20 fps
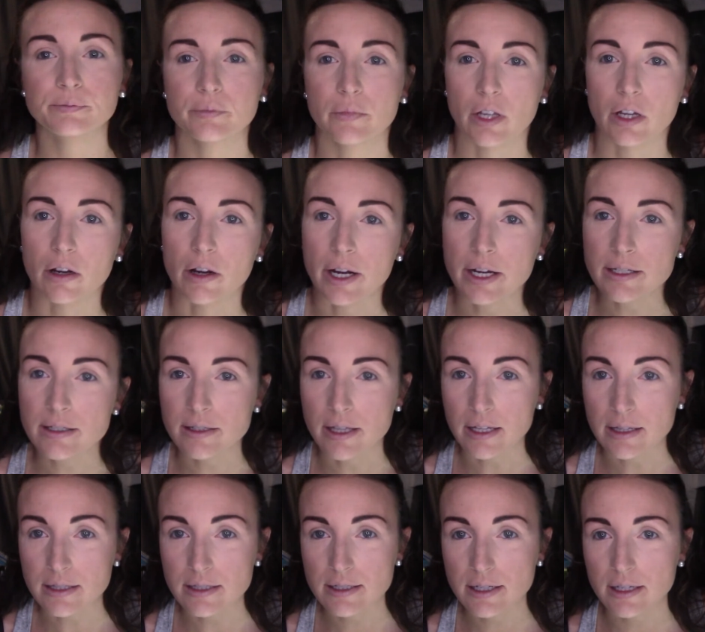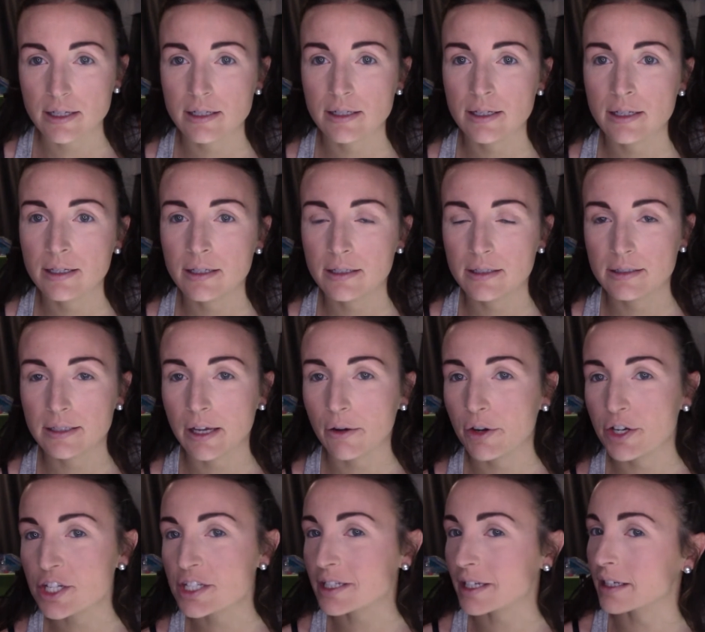Alright, that's done. Now
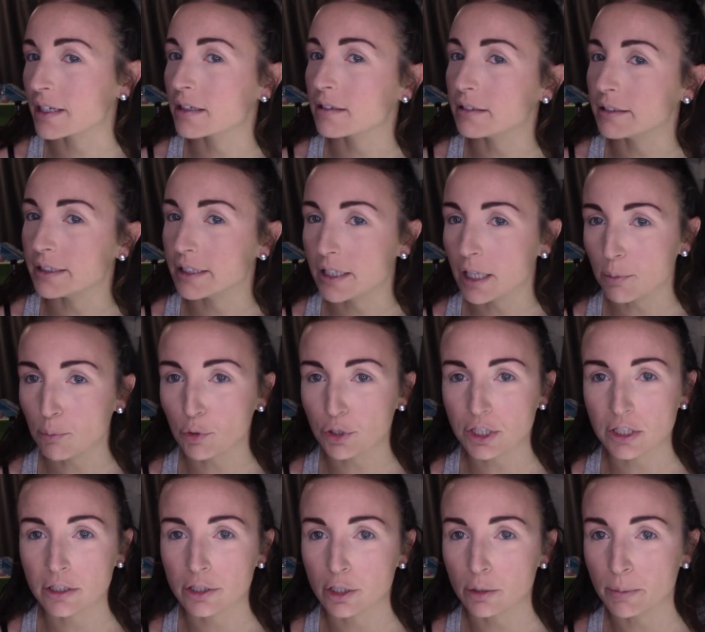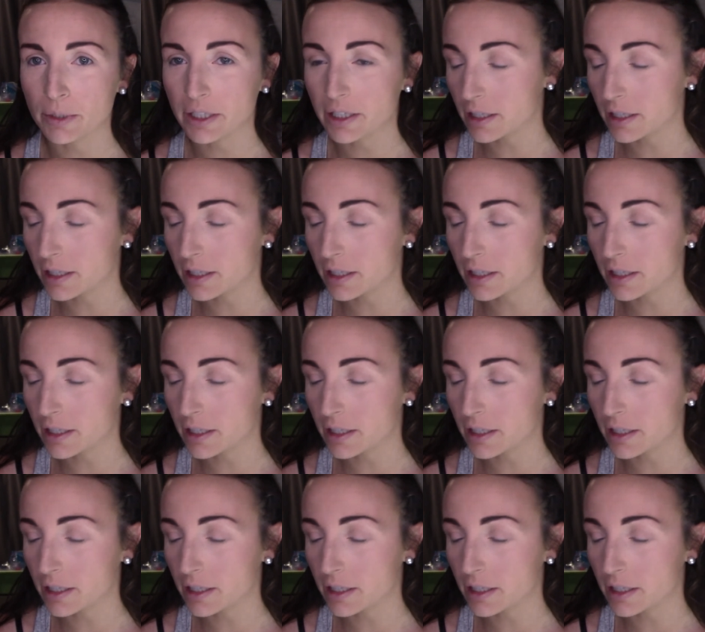I just gotta clean it up with a little bit of